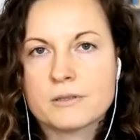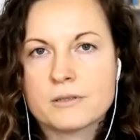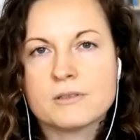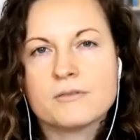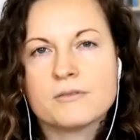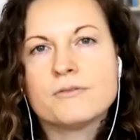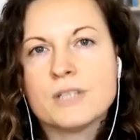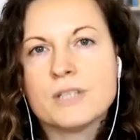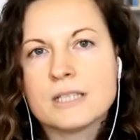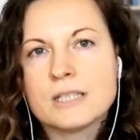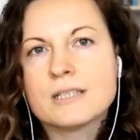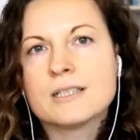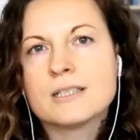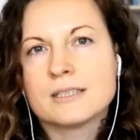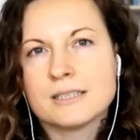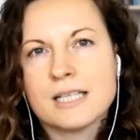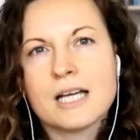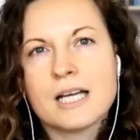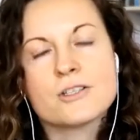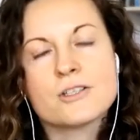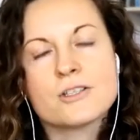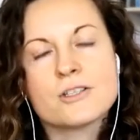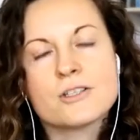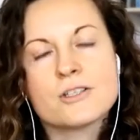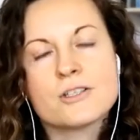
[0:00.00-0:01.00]
So the
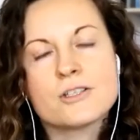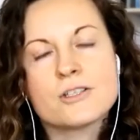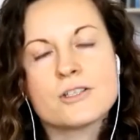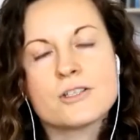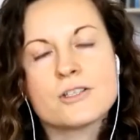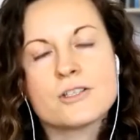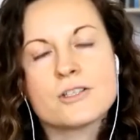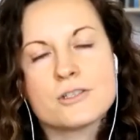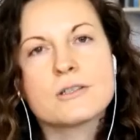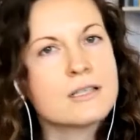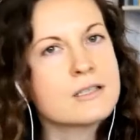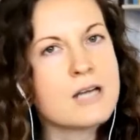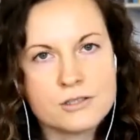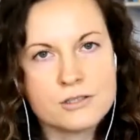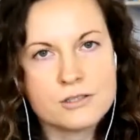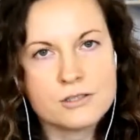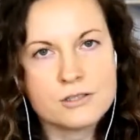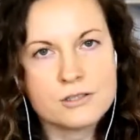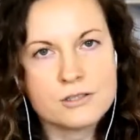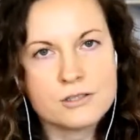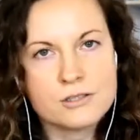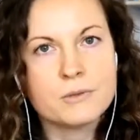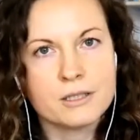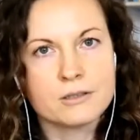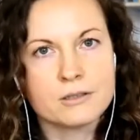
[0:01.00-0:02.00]
feeling that you're
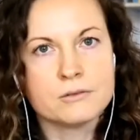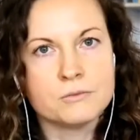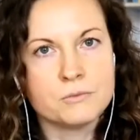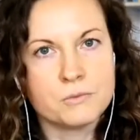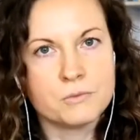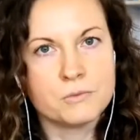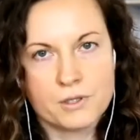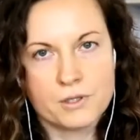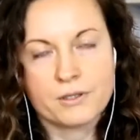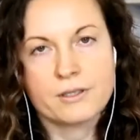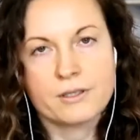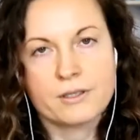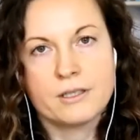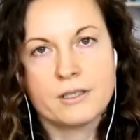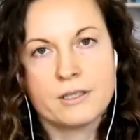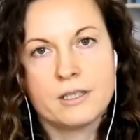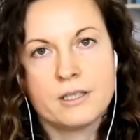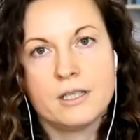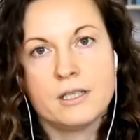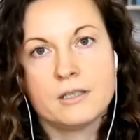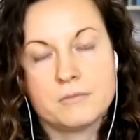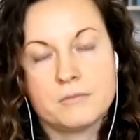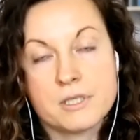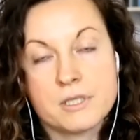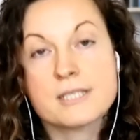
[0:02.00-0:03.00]
not doing a good work,